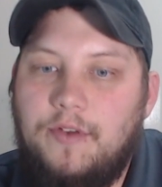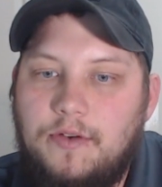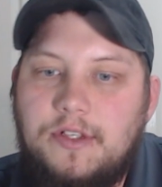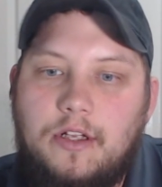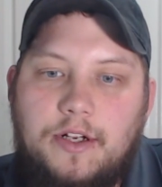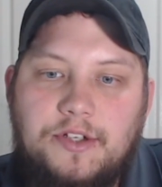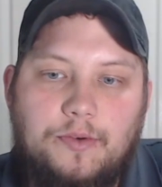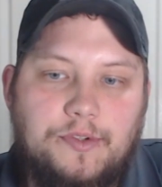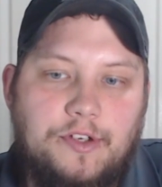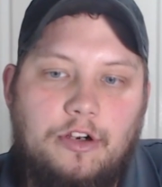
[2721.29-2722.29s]
used the launch
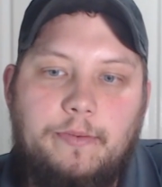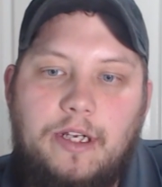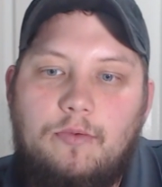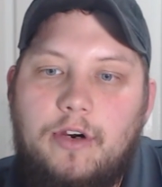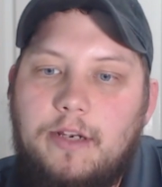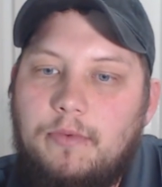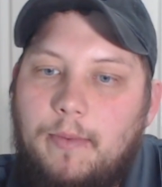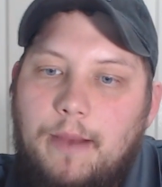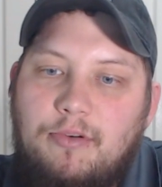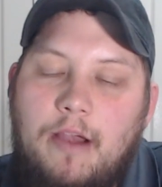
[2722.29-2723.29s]
tools on OBD1, but
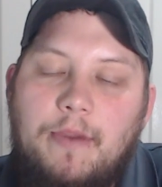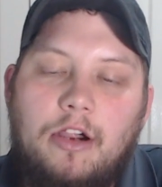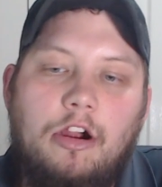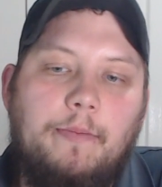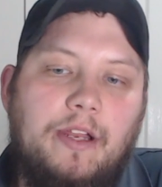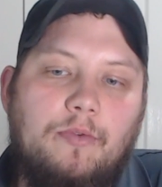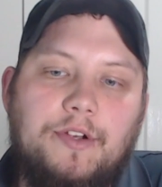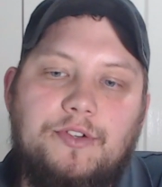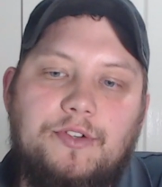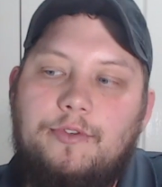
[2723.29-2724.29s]
my primary
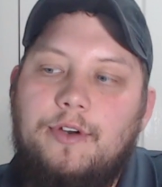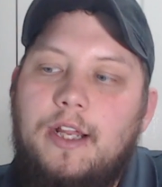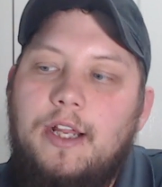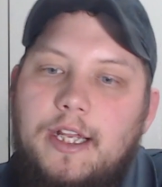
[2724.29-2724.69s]
OBD1 tool